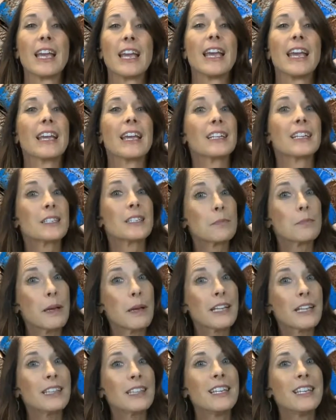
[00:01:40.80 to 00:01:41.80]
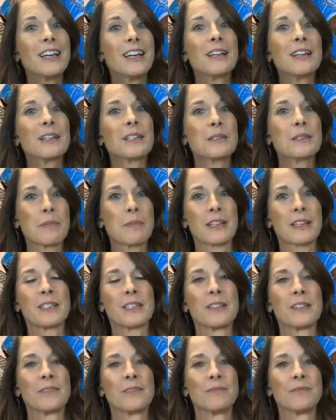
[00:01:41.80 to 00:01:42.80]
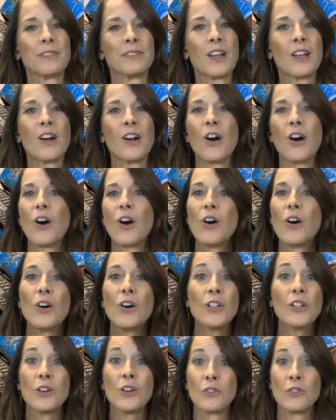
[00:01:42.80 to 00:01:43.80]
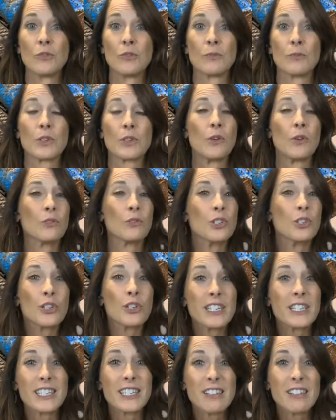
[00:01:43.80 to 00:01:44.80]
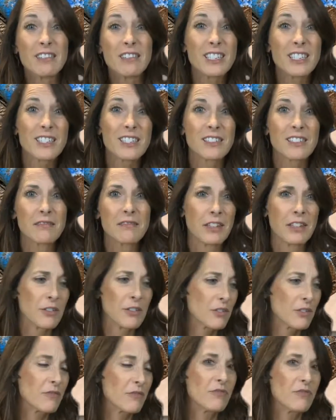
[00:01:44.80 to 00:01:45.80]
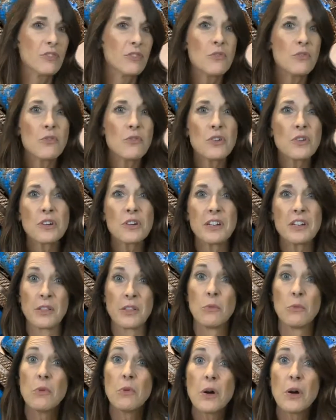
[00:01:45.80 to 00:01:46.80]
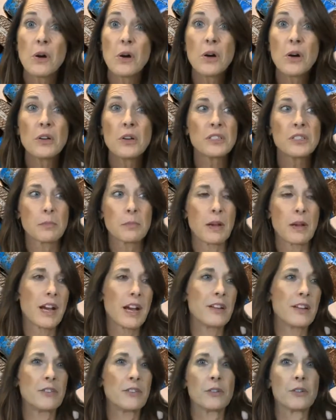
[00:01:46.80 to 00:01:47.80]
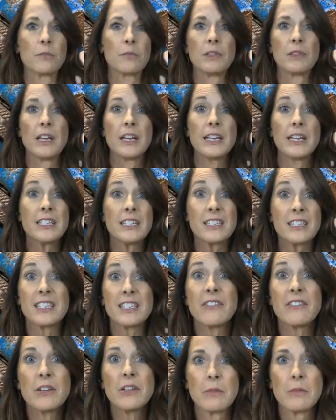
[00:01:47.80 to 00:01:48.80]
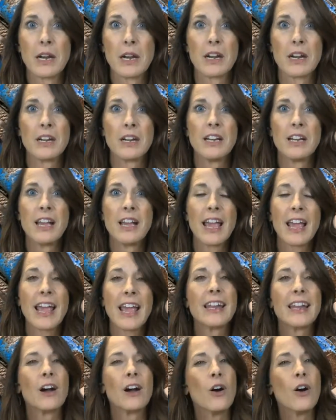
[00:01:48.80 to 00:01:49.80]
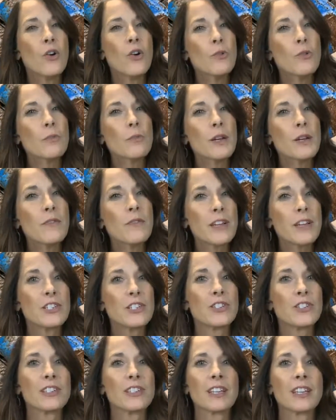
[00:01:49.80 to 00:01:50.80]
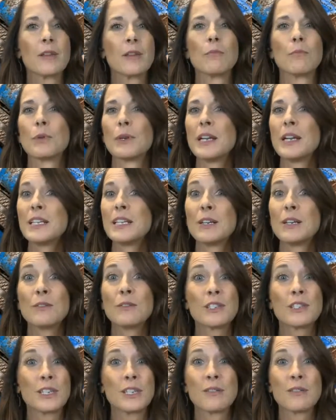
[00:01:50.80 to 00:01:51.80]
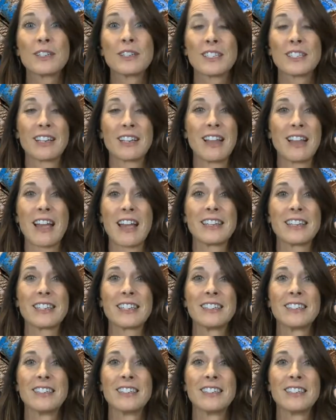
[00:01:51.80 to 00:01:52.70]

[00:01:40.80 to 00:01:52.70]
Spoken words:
Expect the unexpected. All homes hold dirty secrets under the floor, in the walls, behind your appliances, everywhere. And a home renovation can bring those secrets to light.